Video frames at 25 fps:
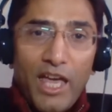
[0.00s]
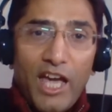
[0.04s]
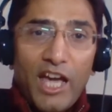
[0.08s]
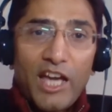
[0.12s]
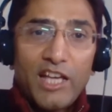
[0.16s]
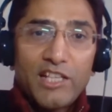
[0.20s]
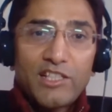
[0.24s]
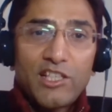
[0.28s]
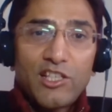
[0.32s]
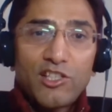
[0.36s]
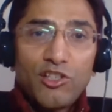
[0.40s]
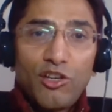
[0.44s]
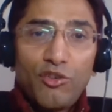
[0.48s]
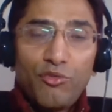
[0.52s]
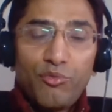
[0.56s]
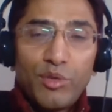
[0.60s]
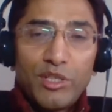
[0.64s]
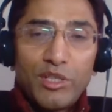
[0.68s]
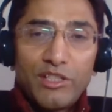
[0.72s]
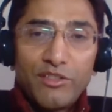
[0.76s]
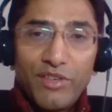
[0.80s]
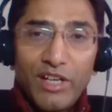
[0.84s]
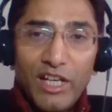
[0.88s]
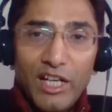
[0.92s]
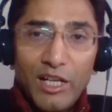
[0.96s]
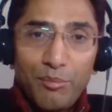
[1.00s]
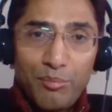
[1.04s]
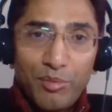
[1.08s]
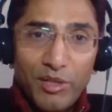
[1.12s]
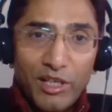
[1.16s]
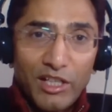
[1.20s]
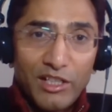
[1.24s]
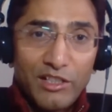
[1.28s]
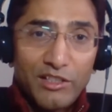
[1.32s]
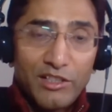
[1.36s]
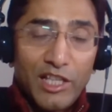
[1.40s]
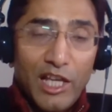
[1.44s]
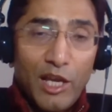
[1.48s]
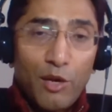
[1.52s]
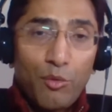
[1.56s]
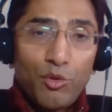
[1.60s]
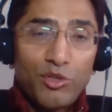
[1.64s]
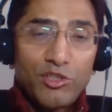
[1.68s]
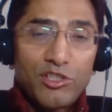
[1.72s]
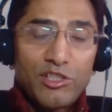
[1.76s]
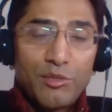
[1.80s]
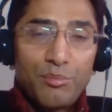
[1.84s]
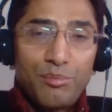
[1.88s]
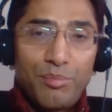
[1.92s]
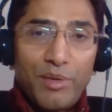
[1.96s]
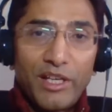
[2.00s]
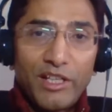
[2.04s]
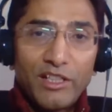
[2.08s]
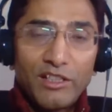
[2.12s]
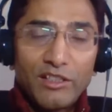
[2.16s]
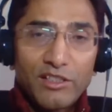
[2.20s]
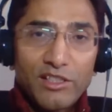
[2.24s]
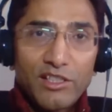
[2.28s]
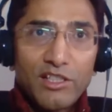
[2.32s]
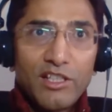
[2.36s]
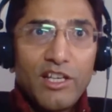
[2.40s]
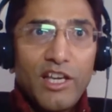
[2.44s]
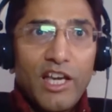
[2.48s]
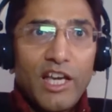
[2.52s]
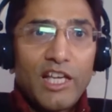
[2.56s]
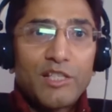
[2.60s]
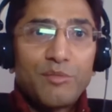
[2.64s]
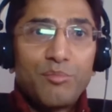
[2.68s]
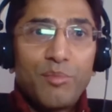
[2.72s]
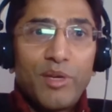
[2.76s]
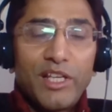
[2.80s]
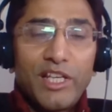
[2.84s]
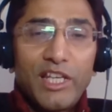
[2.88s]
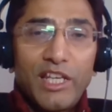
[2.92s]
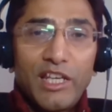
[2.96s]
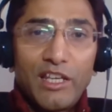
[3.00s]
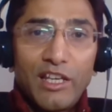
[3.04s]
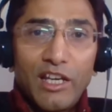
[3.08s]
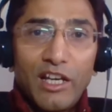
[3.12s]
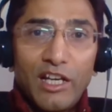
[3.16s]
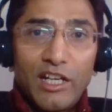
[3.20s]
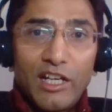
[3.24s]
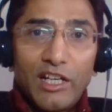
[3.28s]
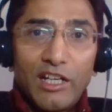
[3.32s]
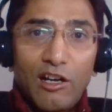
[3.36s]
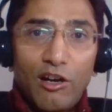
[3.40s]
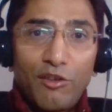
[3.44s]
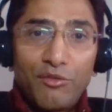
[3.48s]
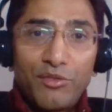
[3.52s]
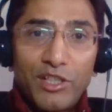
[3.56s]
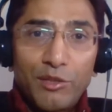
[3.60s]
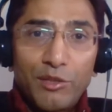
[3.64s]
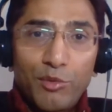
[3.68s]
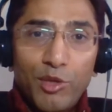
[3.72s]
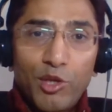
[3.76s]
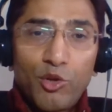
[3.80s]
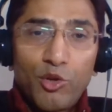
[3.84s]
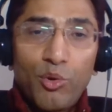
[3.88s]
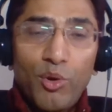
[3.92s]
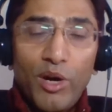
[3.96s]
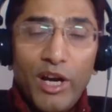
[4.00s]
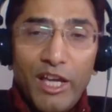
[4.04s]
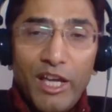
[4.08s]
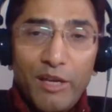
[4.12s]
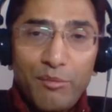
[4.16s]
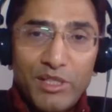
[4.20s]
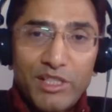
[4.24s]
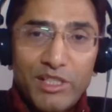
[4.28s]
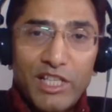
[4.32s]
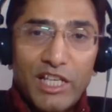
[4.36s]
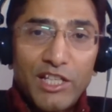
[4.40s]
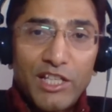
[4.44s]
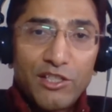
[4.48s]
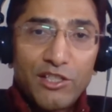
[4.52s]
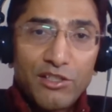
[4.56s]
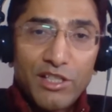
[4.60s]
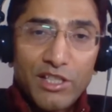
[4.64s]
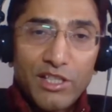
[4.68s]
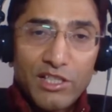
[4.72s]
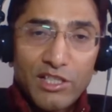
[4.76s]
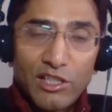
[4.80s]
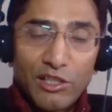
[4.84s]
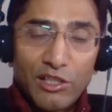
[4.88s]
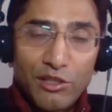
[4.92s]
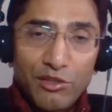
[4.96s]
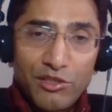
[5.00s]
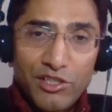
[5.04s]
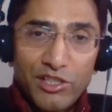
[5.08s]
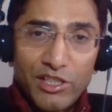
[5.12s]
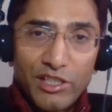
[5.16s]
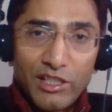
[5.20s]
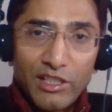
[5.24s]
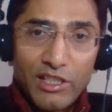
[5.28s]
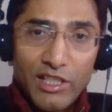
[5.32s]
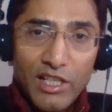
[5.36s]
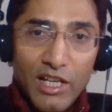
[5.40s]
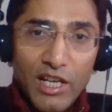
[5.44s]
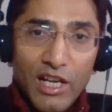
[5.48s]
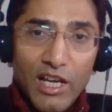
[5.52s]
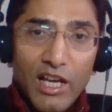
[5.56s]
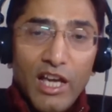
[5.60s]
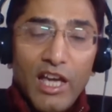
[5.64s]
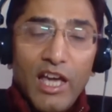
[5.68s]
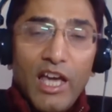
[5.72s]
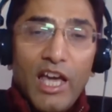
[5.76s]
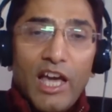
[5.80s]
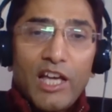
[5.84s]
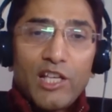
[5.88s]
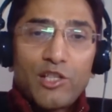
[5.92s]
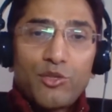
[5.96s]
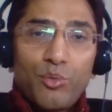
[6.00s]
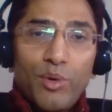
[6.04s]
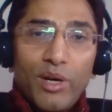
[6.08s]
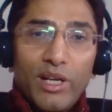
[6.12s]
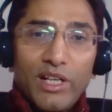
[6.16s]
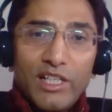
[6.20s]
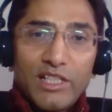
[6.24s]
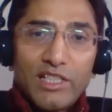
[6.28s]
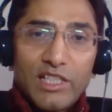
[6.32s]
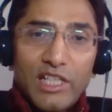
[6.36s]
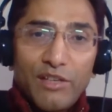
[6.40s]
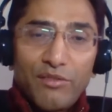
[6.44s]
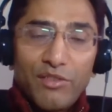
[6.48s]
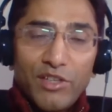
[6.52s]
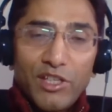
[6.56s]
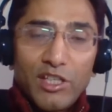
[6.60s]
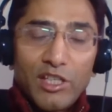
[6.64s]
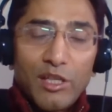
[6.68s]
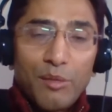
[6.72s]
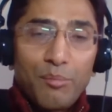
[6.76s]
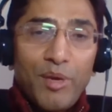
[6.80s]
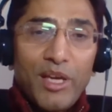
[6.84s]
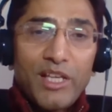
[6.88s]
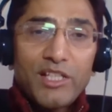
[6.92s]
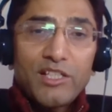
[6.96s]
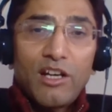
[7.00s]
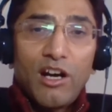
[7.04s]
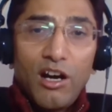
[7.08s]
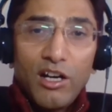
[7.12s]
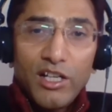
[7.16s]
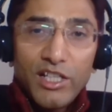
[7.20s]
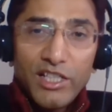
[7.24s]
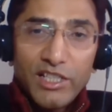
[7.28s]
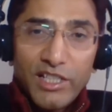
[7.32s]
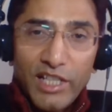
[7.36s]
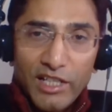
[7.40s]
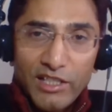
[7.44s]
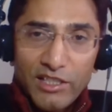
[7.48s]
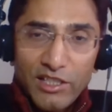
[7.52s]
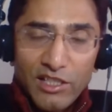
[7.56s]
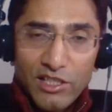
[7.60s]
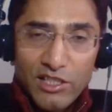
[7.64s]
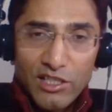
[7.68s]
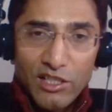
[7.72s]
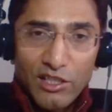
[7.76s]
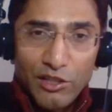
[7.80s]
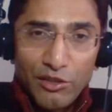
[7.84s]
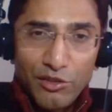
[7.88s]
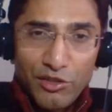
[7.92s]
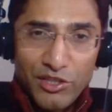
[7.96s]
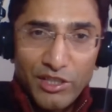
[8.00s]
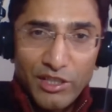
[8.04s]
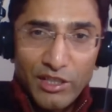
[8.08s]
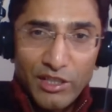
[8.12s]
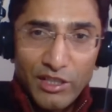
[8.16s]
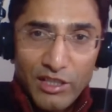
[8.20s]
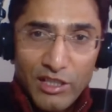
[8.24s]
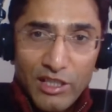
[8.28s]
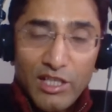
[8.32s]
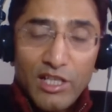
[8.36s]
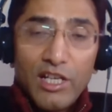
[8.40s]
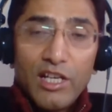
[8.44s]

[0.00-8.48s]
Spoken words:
As the software developer, they want to build as many of the requirements into the solution, as well as giving you the best architected solution.